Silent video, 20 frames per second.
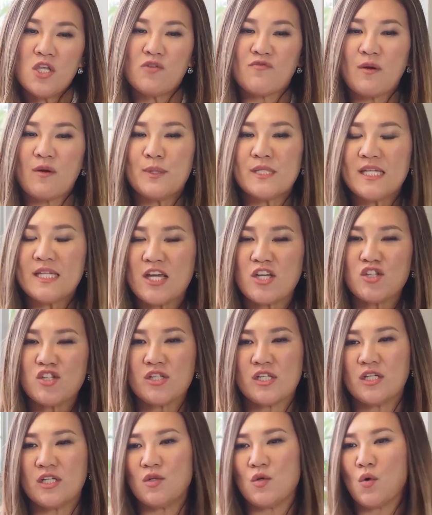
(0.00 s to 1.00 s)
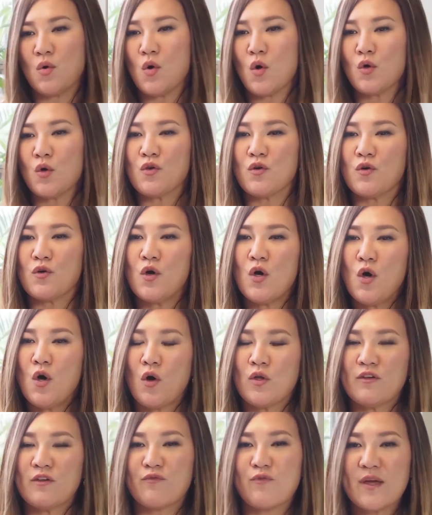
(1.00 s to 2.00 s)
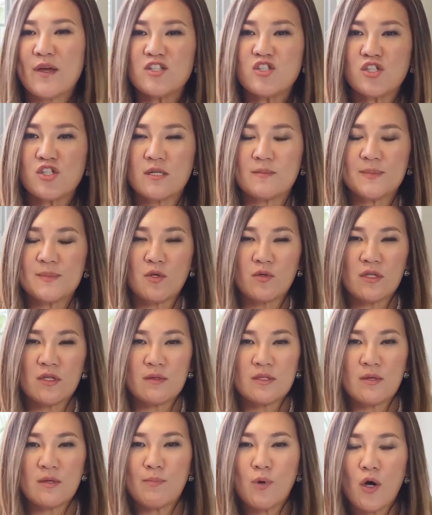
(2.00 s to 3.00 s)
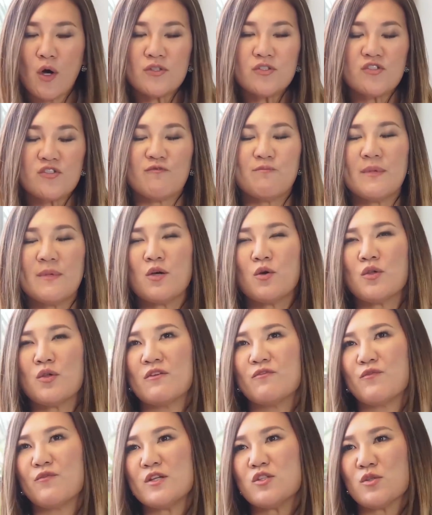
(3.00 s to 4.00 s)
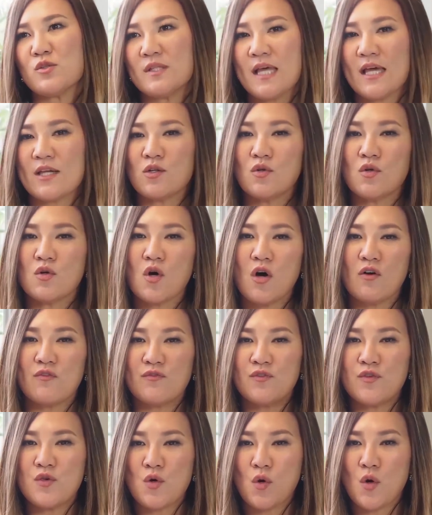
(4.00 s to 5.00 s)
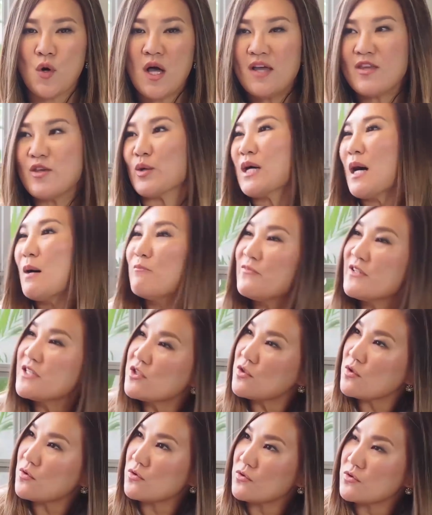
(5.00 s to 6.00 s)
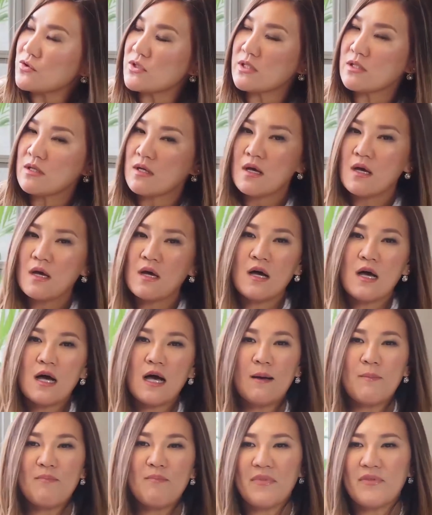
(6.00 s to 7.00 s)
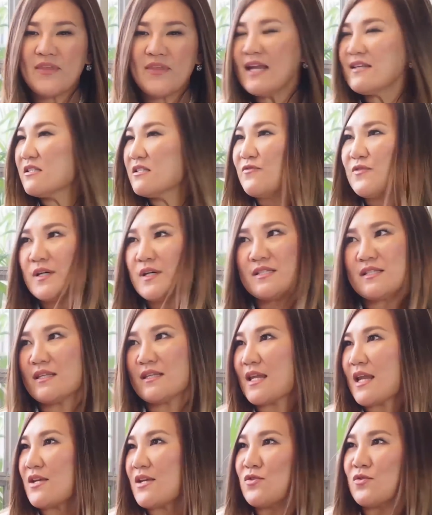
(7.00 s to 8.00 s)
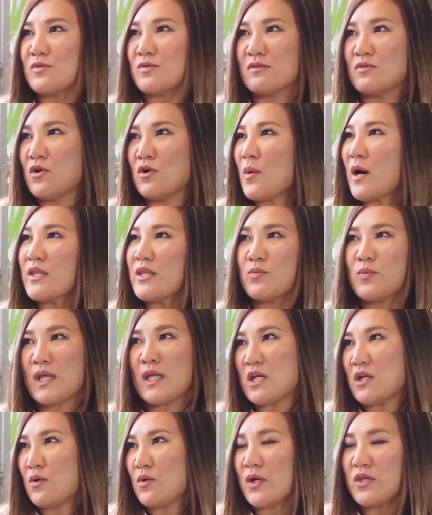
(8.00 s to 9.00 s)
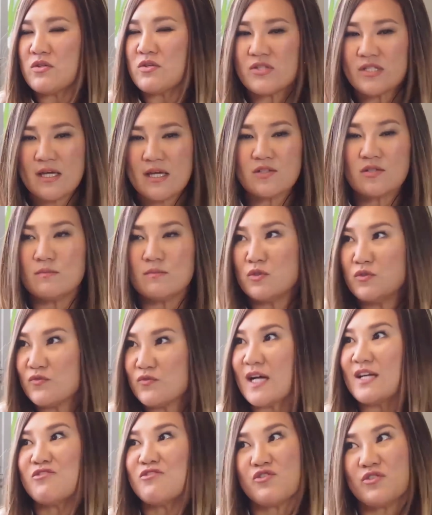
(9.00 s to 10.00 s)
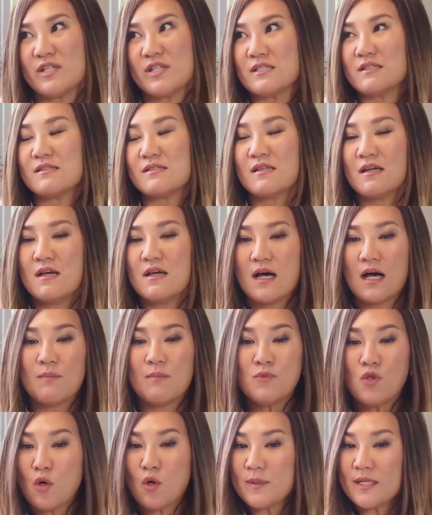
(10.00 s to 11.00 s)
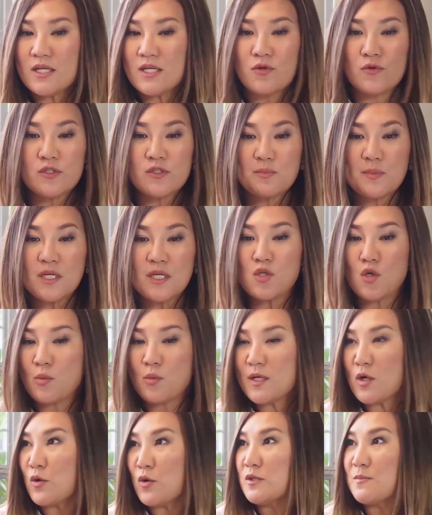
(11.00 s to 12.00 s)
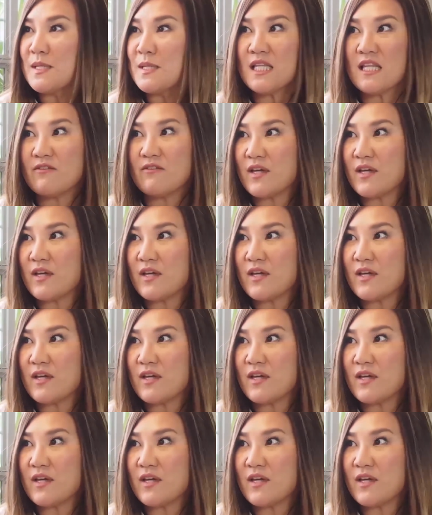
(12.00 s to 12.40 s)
your reputation or the friendships or the bonds you've made. Or you're afraid to let go of your comfort zones. That's the first thing that has to go out the window when you decide to move countries. Nobody knows me, nobody owes me a